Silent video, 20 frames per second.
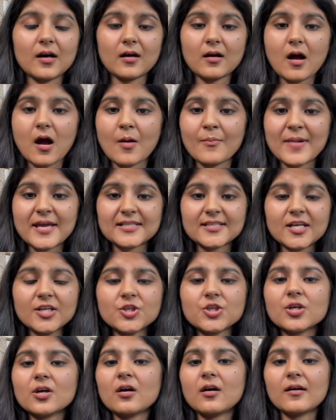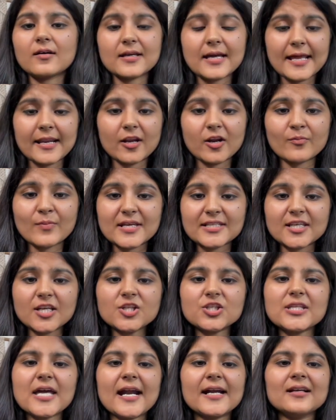a message, error
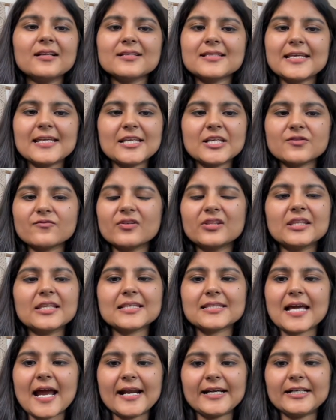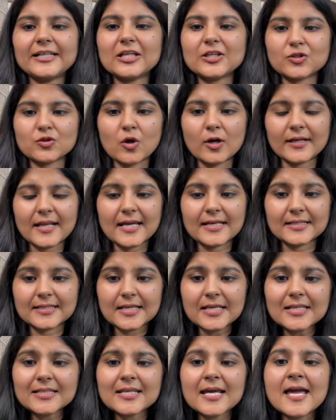message that series with this ID does not
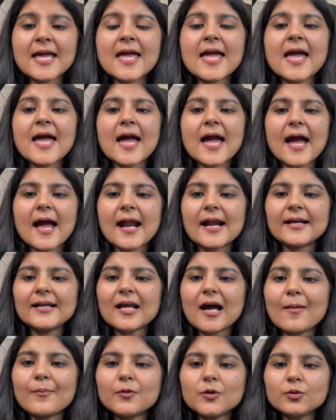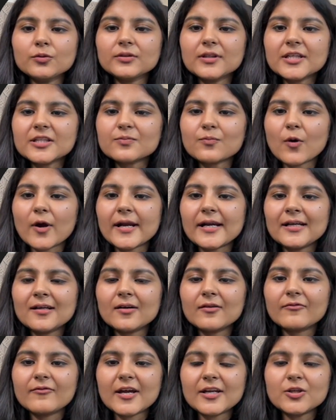exist. And up to this point,
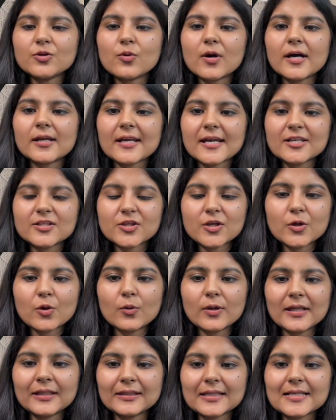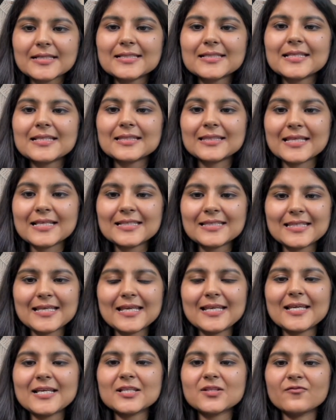when you are executing this
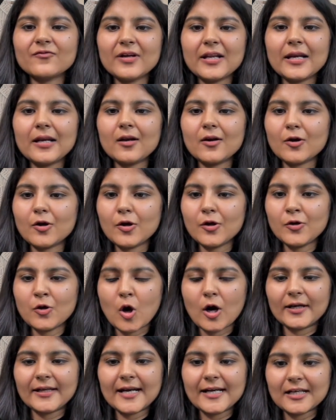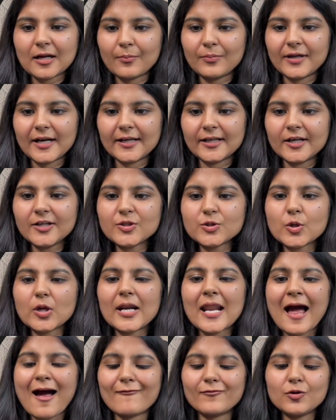series will not get updated. So
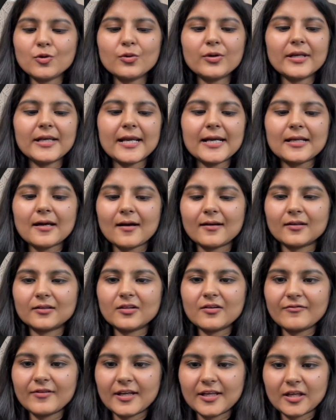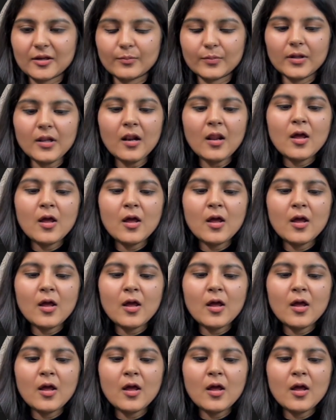you'll have to create another variable